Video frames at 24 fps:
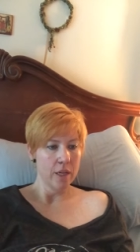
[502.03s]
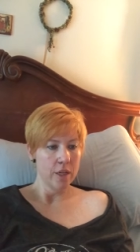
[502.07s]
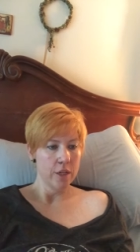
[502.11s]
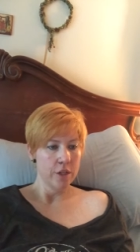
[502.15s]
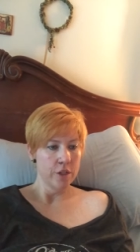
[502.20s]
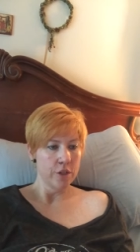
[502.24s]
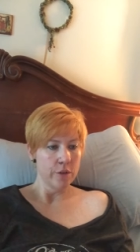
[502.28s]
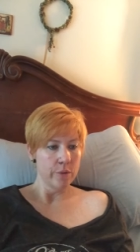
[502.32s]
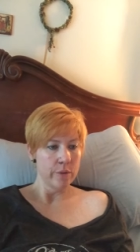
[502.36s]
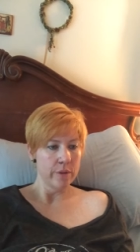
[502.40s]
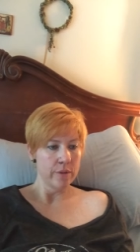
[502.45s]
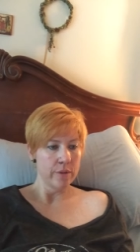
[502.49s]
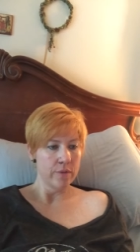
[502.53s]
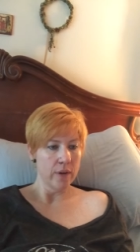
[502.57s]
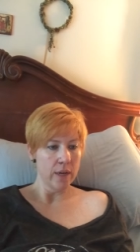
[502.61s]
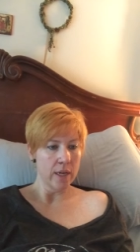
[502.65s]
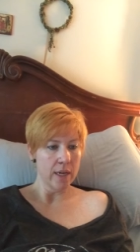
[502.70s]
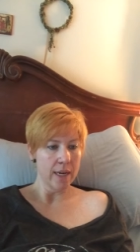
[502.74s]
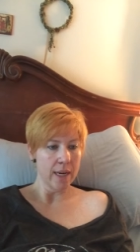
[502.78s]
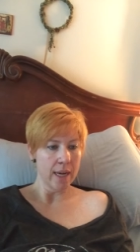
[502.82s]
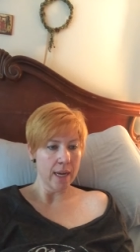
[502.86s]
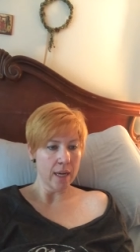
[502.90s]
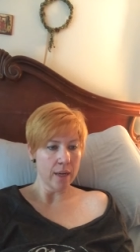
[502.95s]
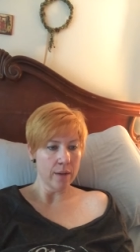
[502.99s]
She was
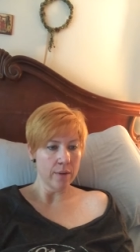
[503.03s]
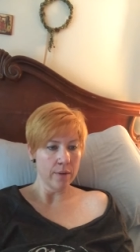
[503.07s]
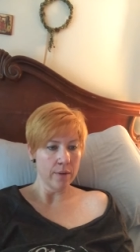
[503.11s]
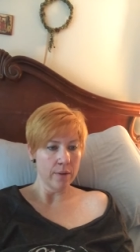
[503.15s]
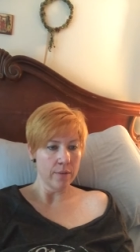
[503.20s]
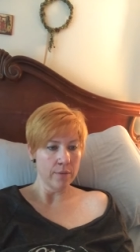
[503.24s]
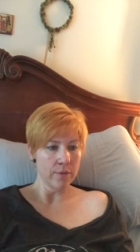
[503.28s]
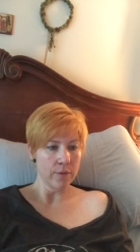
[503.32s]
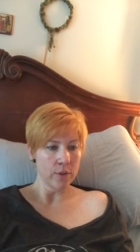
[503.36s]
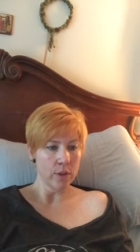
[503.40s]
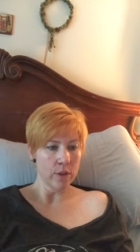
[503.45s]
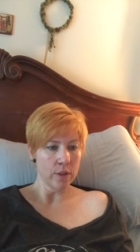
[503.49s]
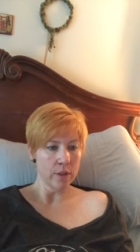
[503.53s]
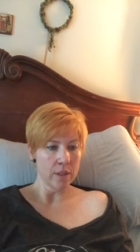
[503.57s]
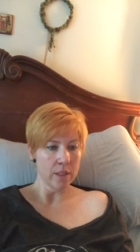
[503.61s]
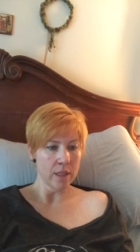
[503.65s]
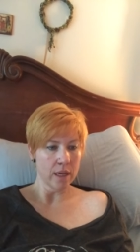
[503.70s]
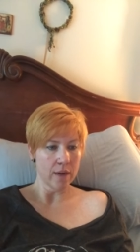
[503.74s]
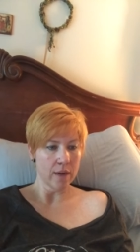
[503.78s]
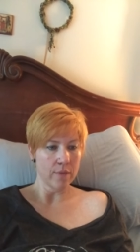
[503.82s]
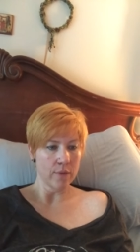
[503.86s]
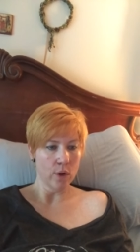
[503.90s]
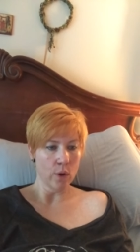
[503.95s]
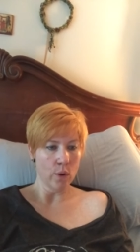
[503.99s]
very careful to
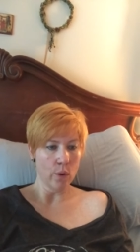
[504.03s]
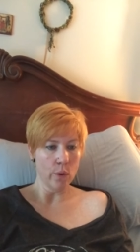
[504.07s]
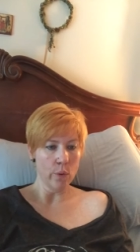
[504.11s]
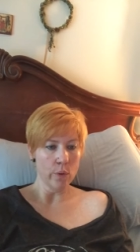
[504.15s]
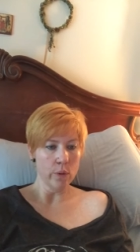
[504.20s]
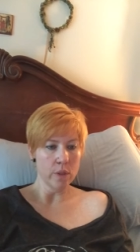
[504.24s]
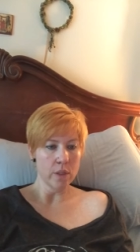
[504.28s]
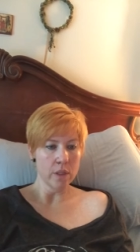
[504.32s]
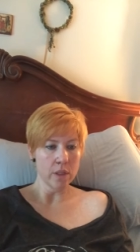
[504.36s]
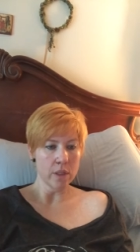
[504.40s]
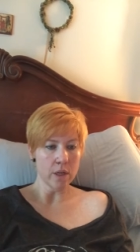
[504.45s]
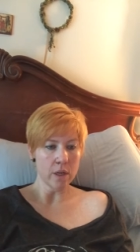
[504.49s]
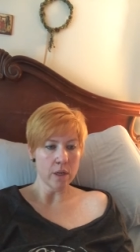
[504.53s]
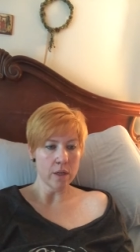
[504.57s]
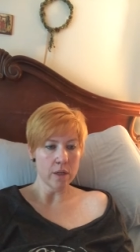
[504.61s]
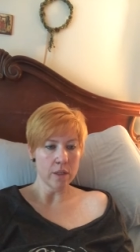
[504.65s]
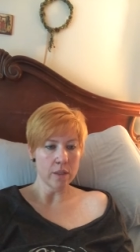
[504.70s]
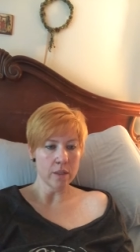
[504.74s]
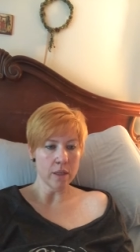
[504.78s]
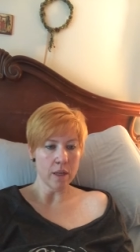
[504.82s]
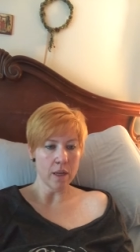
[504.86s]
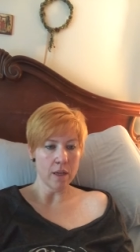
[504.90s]
cover old scars